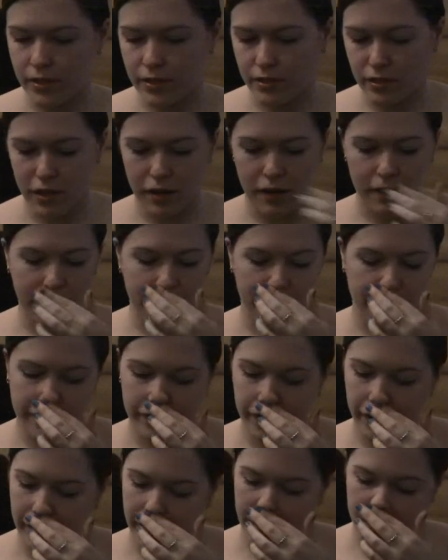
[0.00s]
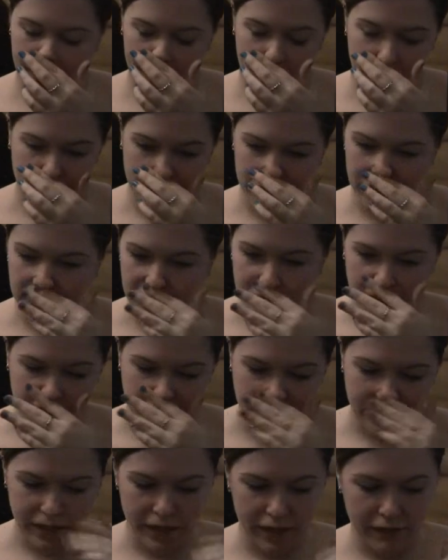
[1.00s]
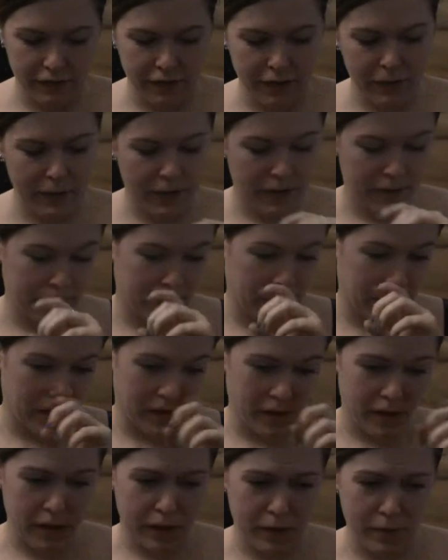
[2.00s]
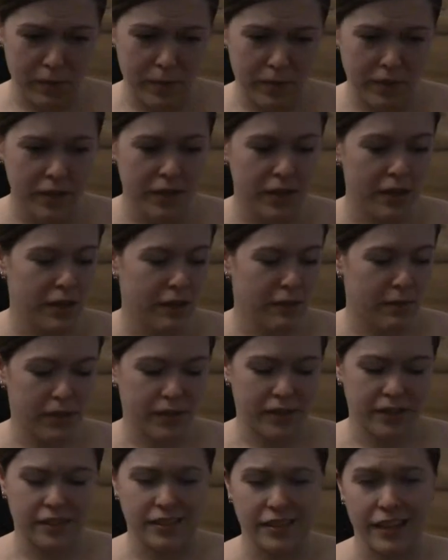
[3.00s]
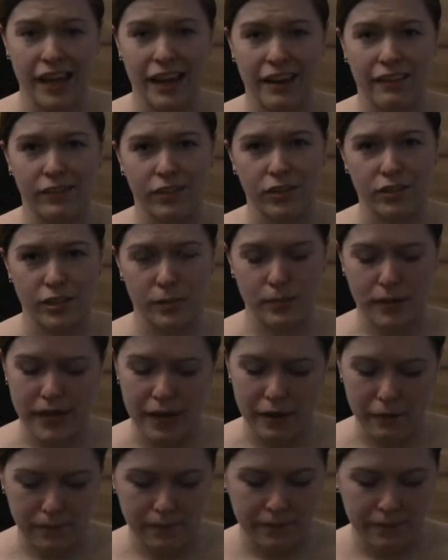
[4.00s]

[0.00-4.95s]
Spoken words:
So if you like the looks of this, I recommend picking it up because it's a hell of a lot cheaper now.